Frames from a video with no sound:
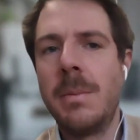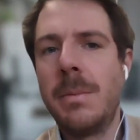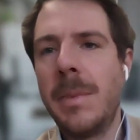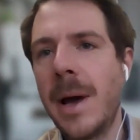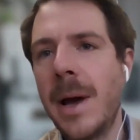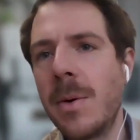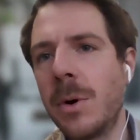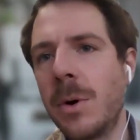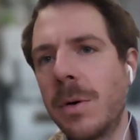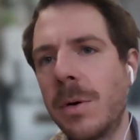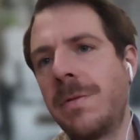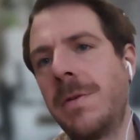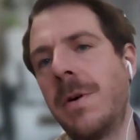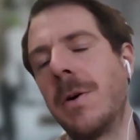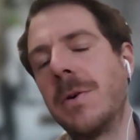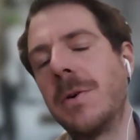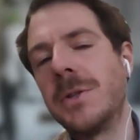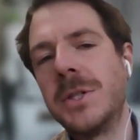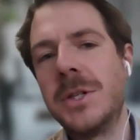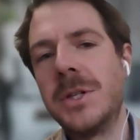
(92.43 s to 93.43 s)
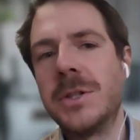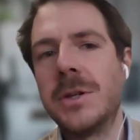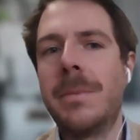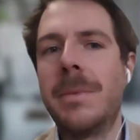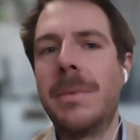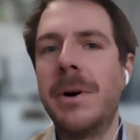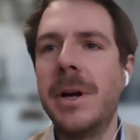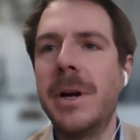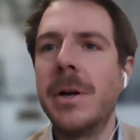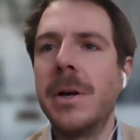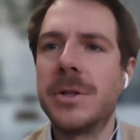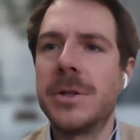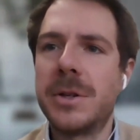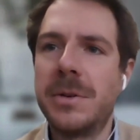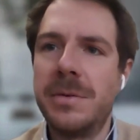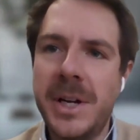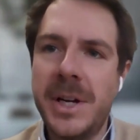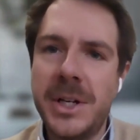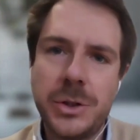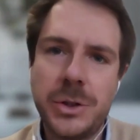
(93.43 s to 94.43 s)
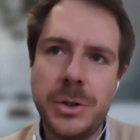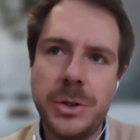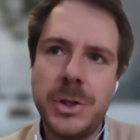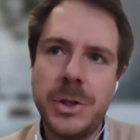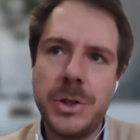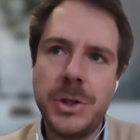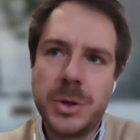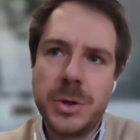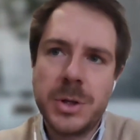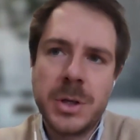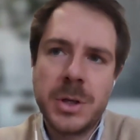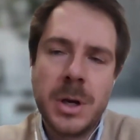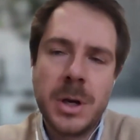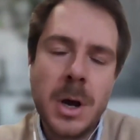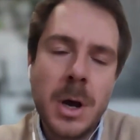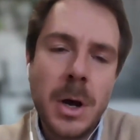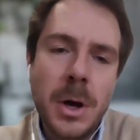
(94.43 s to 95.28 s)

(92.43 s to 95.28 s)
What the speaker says: My work focuses on marine conservation issues,